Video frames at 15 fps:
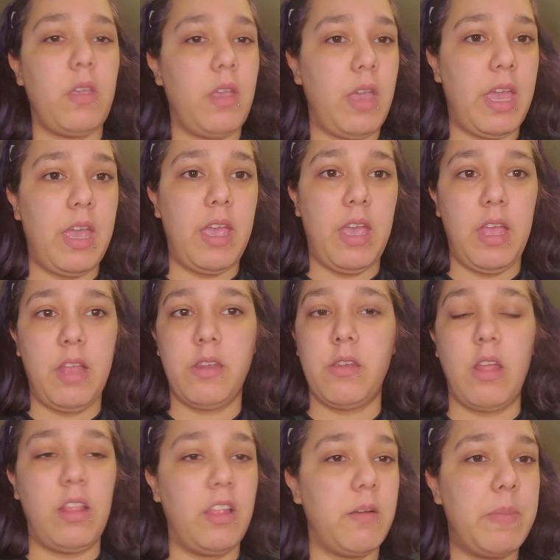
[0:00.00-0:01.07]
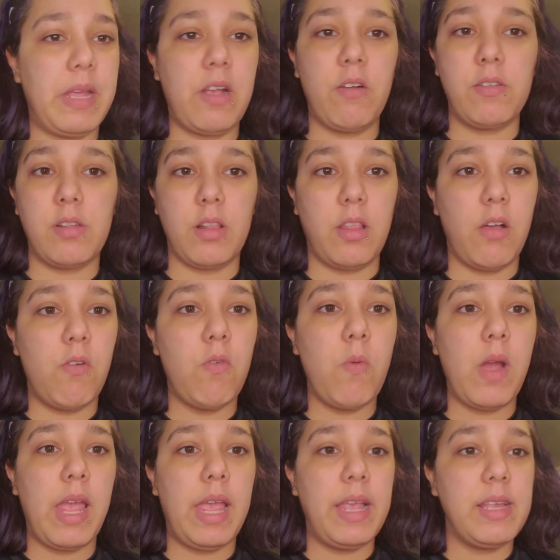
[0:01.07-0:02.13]
A little bit goes a long
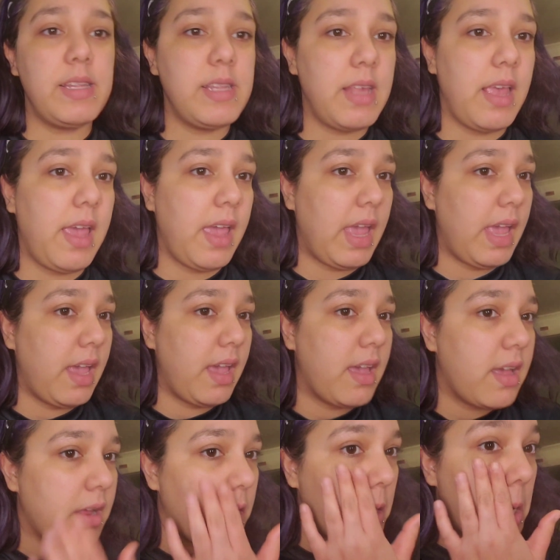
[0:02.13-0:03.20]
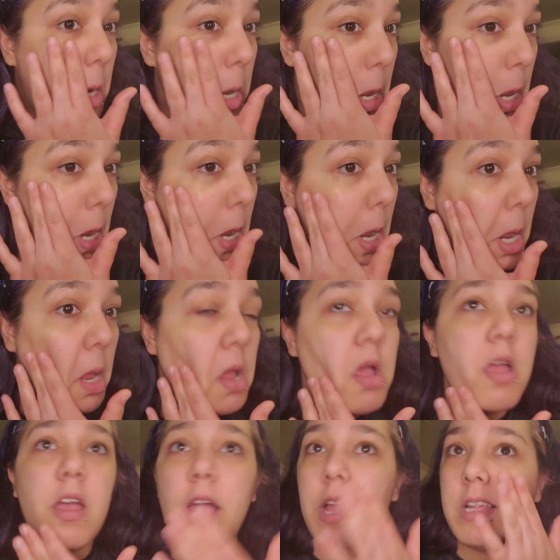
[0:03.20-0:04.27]
ways, and
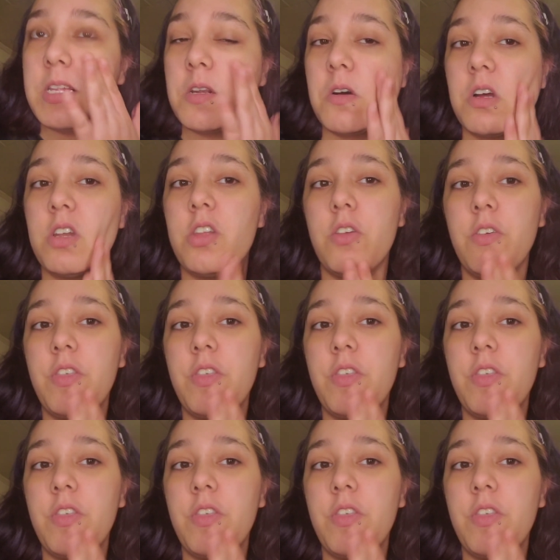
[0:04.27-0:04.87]
it's not too